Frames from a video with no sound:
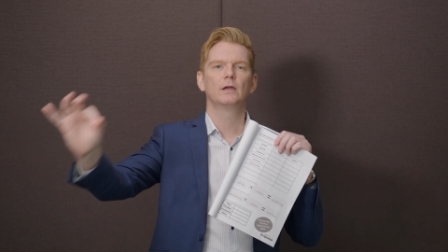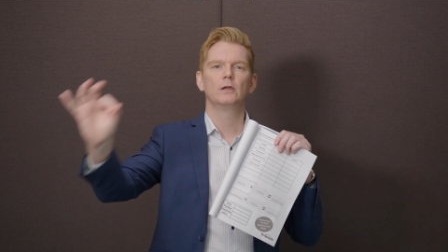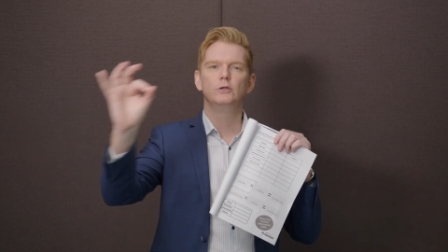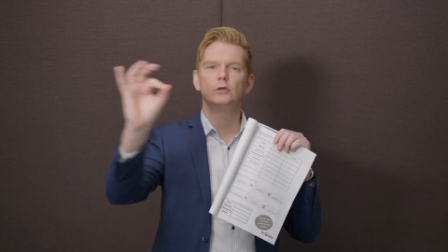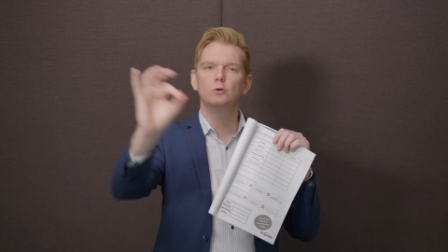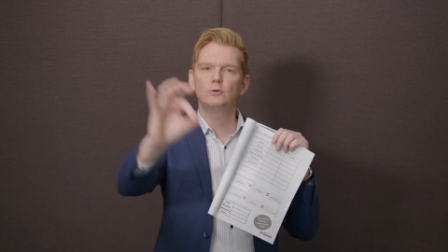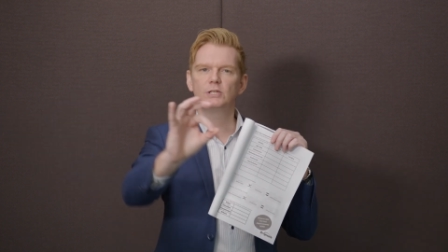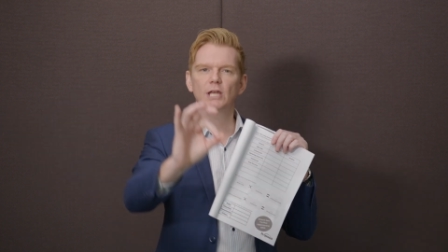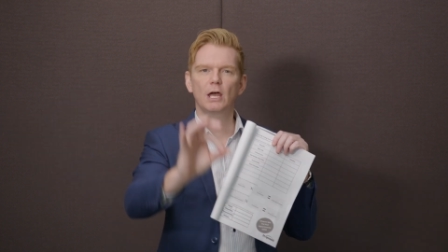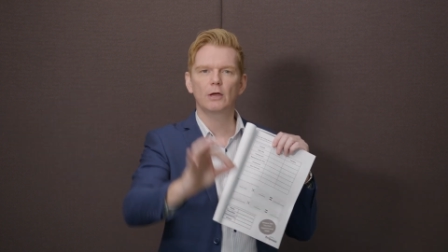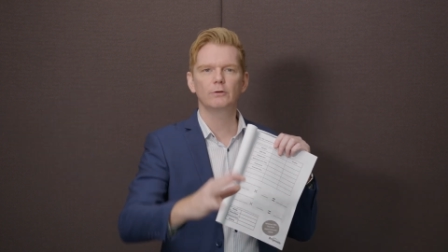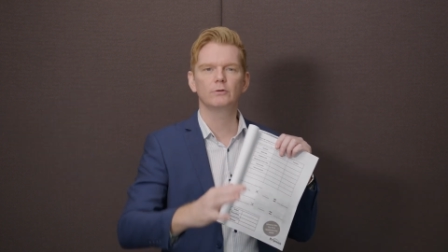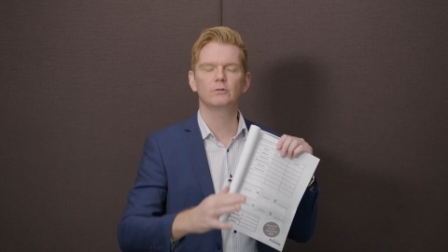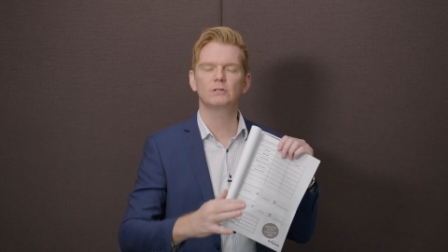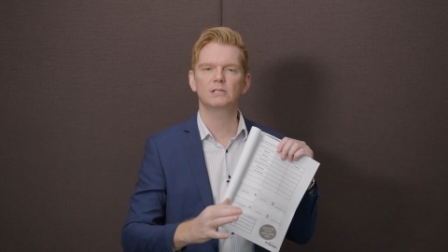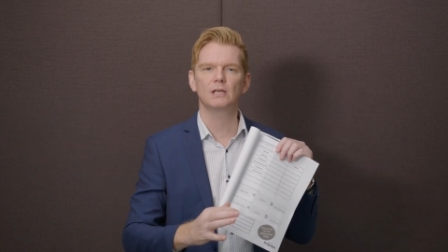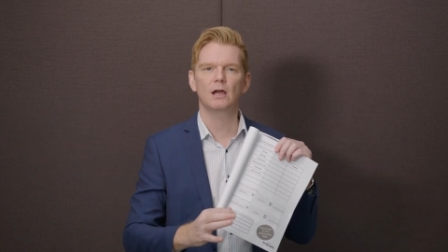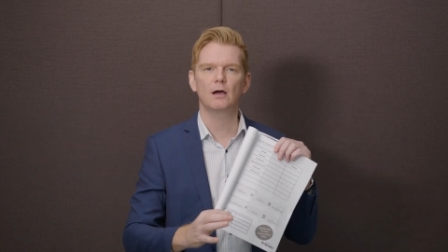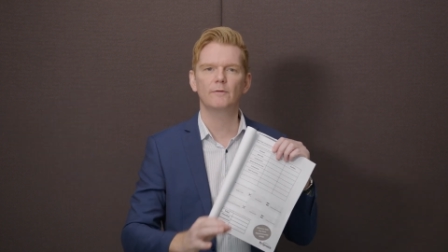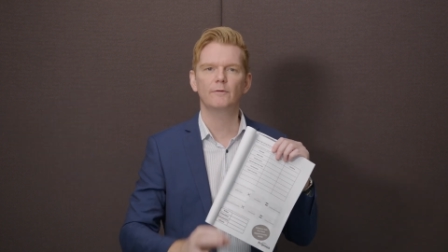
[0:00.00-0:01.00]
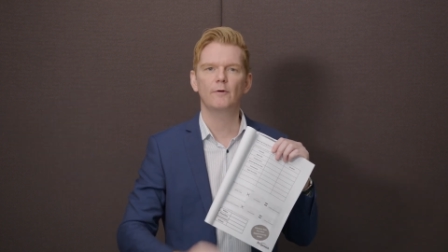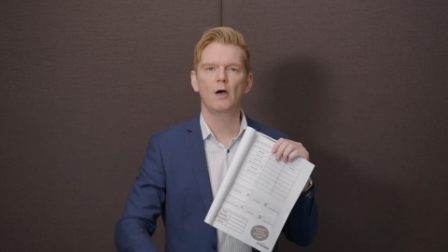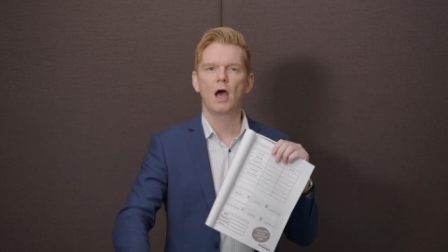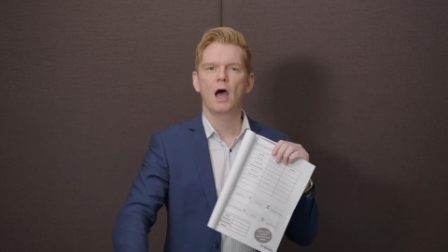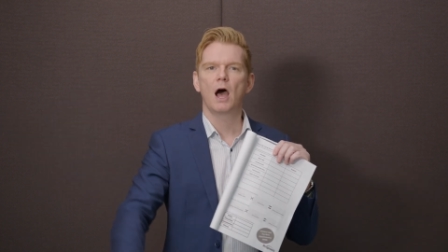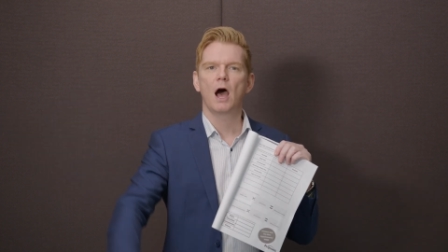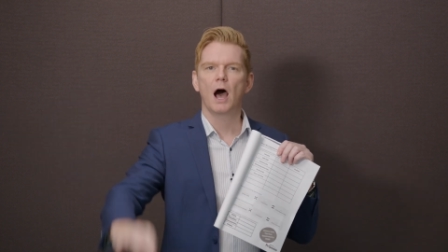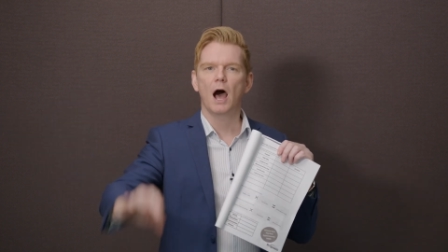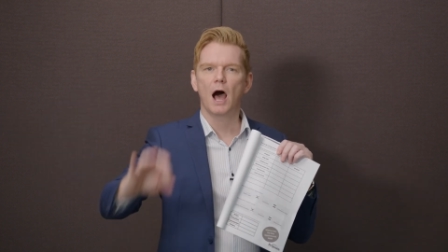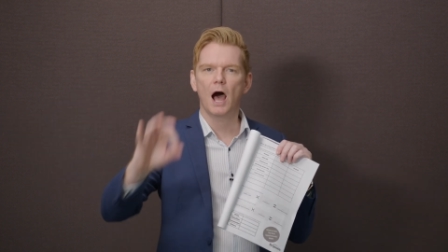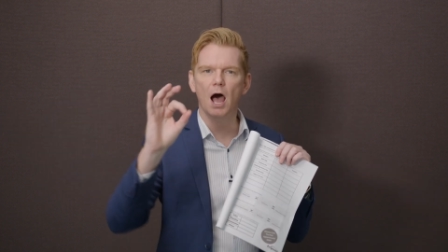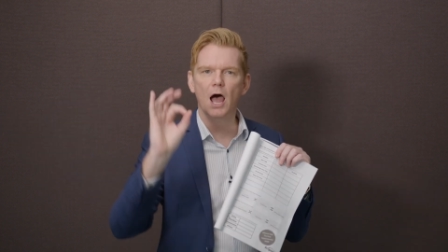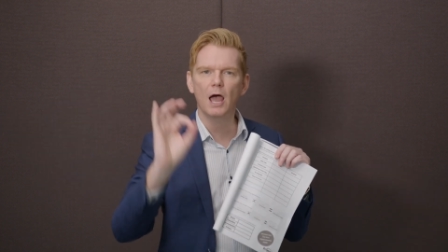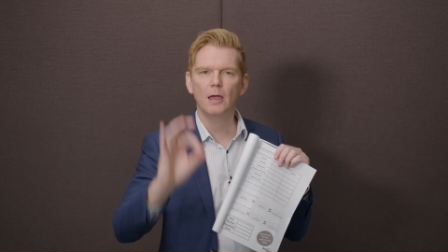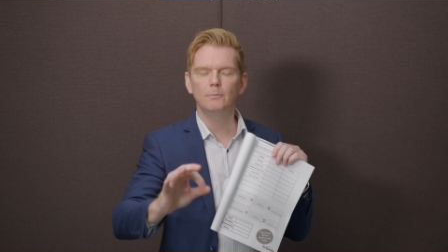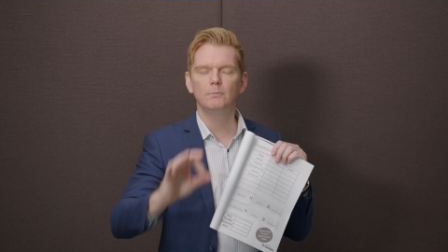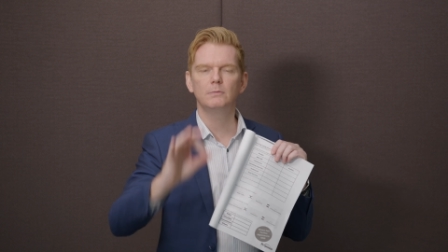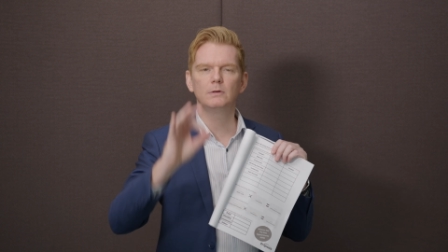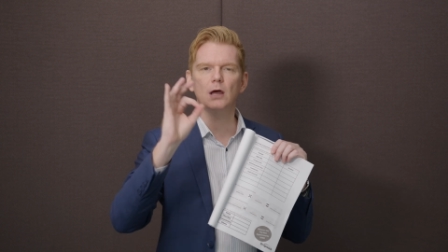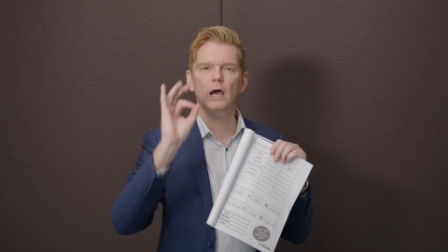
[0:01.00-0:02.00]
you tell yourself,
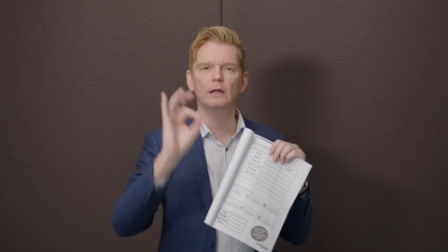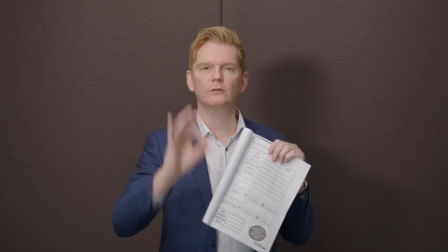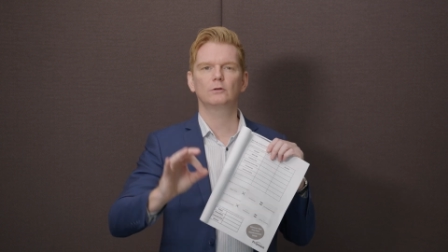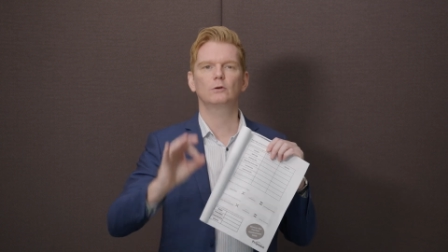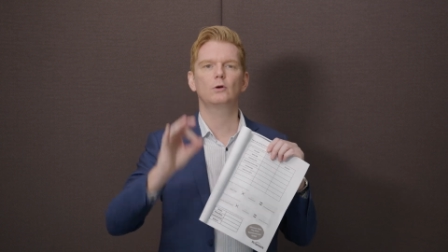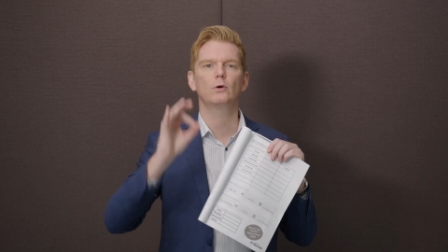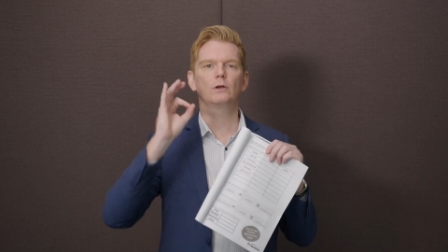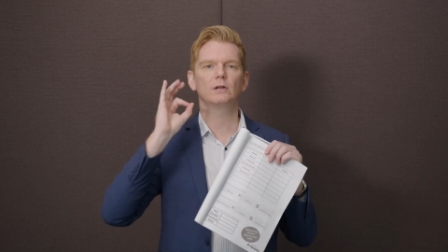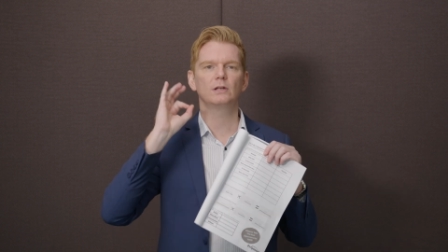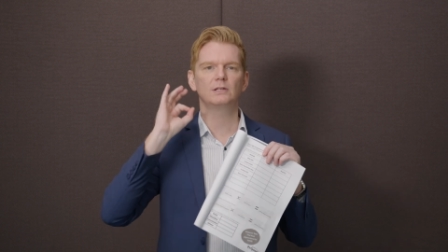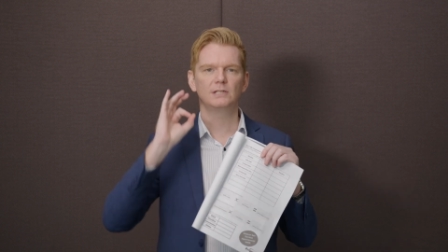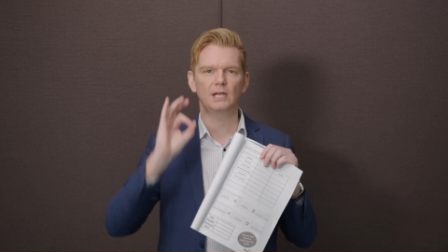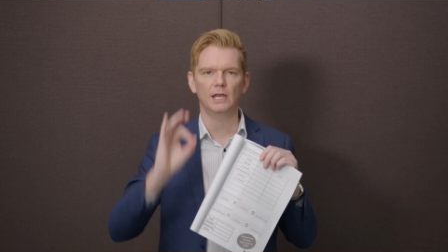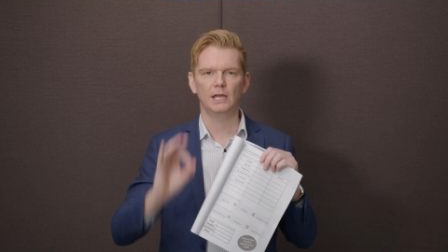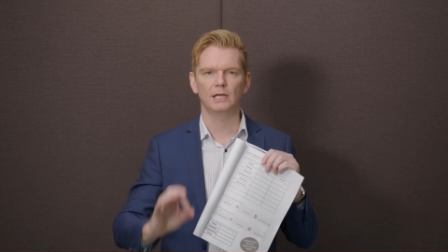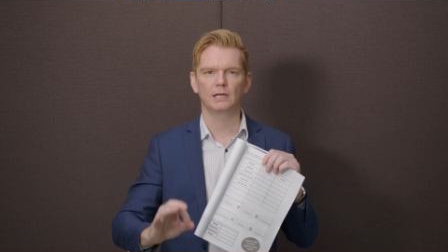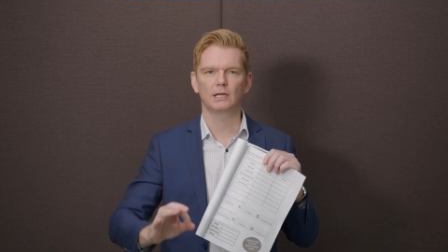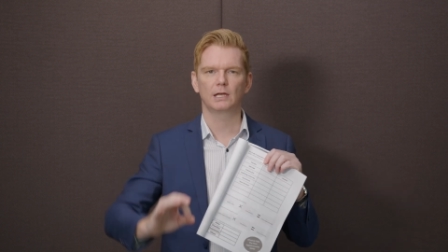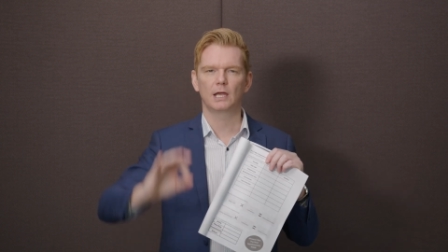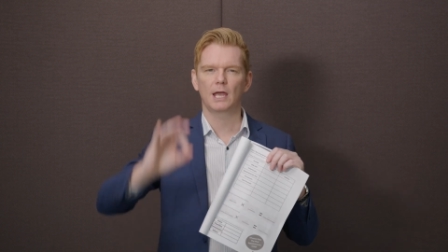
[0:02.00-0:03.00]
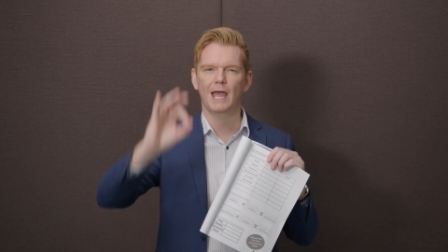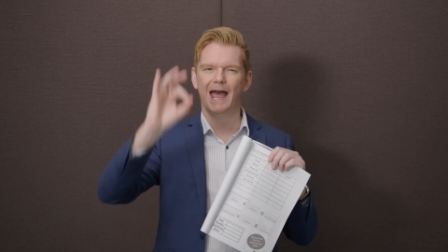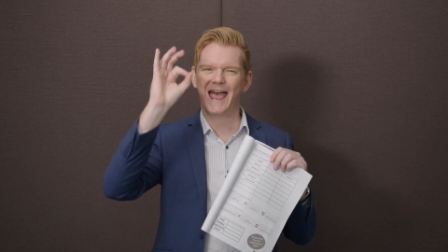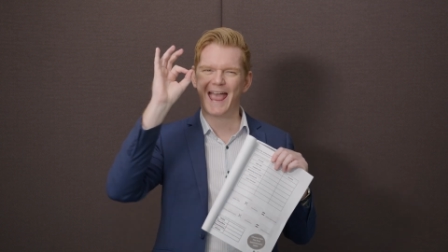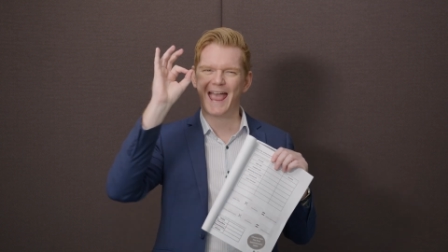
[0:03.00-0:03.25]
I'm not going to take